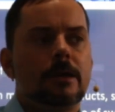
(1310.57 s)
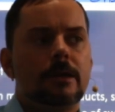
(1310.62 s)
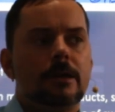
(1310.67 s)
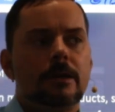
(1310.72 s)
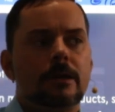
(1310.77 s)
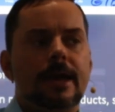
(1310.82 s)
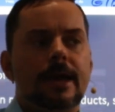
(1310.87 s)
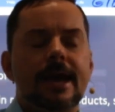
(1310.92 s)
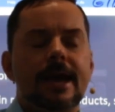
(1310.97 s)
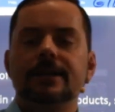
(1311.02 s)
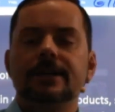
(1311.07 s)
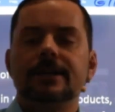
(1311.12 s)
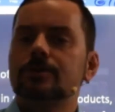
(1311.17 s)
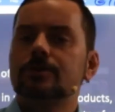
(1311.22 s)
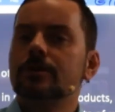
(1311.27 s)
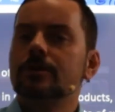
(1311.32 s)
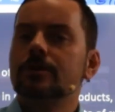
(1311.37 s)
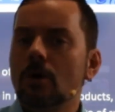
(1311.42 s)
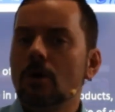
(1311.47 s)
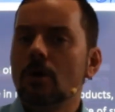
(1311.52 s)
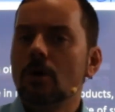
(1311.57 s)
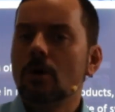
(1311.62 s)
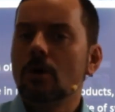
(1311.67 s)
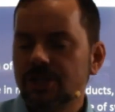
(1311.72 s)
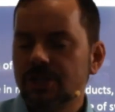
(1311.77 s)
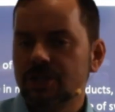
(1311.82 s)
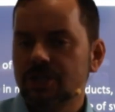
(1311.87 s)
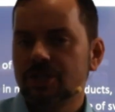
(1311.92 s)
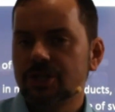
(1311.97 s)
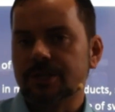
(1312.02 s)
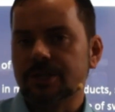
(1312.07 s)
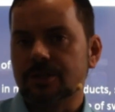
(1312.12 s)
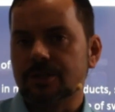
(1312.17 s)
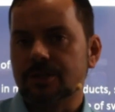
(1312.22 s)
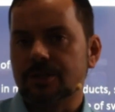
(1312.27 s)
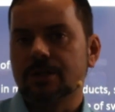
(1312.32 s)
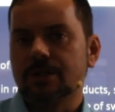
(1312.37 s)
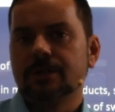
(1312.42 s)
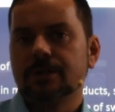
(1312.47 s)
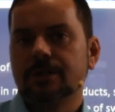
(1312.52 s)
answering questions,
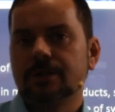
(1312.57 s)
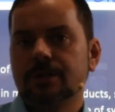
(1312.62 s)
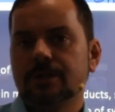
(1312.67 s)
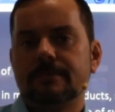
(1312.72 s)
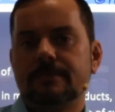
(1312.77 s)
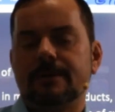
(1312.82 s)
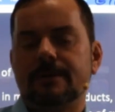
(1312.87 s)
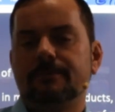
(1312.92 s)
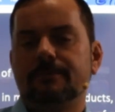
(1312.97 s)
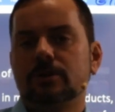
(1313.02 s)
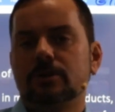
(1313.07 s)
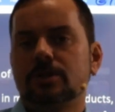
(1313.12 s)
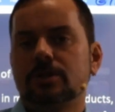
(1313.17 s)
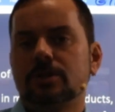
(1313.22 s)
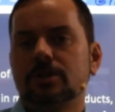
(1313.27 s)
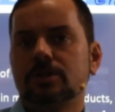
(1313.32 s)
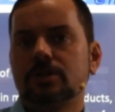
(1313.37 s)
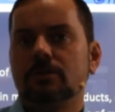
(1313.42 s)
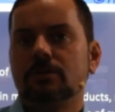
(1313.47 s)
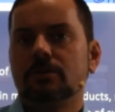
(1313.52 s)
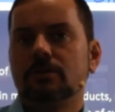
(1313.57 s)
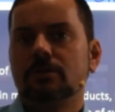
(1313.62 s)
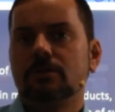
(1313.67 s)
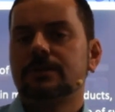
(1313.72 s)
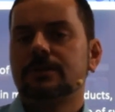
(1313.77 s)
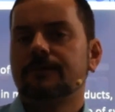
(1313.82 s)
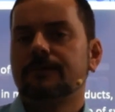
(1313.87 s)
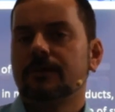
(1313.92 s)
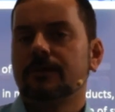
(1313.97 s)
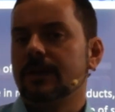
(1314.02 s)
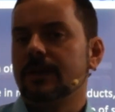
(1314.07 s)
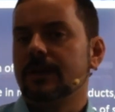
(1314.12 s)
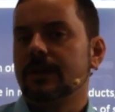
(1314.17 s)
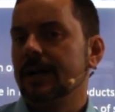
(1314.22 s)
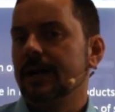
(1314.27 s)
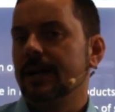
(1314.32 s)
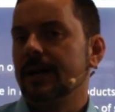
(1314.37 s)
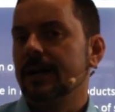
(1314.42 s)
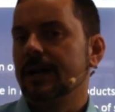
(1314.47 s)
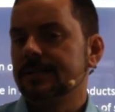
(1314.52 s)
members, students, for the IELTS
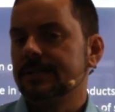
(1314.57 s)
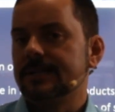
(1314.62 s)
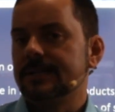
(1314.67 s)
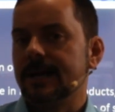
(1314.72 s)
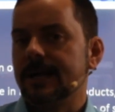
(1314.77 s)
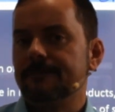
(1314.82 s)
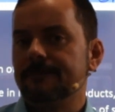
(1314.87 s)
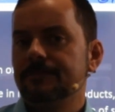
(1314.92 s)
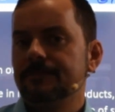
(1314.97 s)
exam,